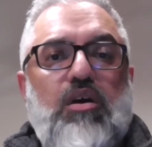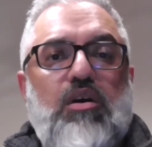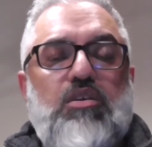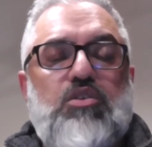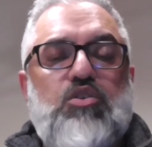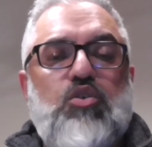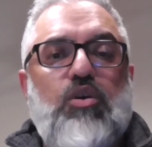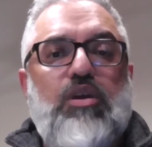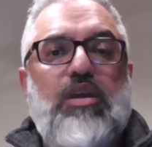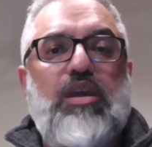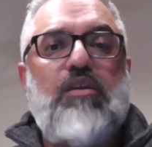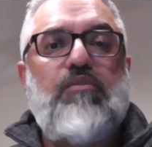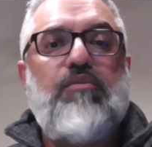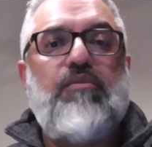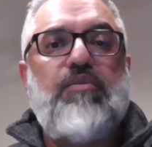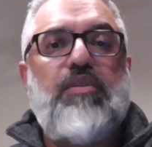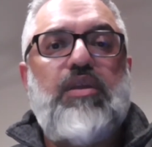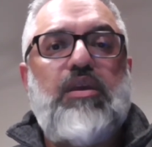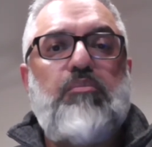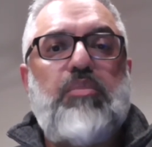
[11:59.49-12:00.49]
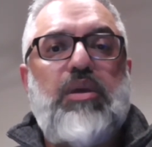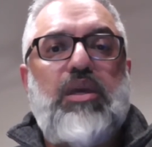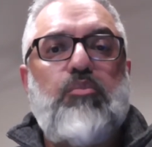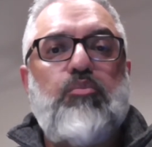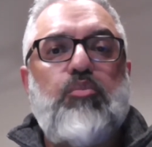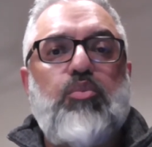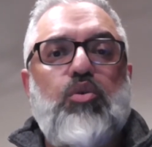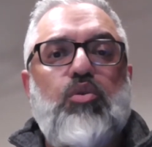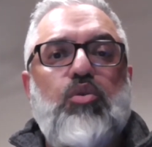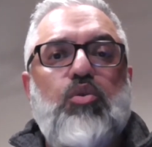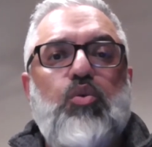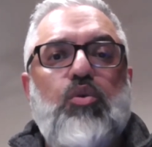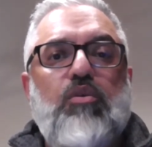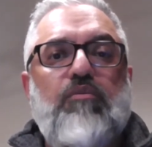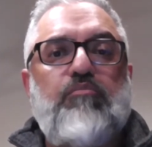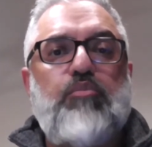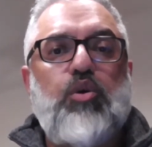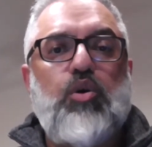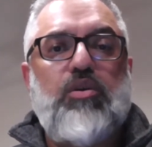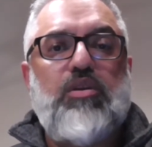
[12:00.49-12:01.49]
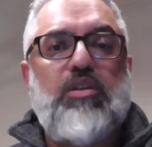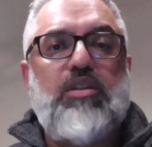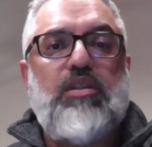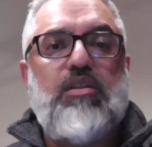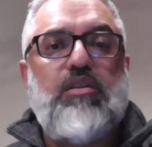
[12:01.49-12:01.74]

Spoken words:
So give the people who have booked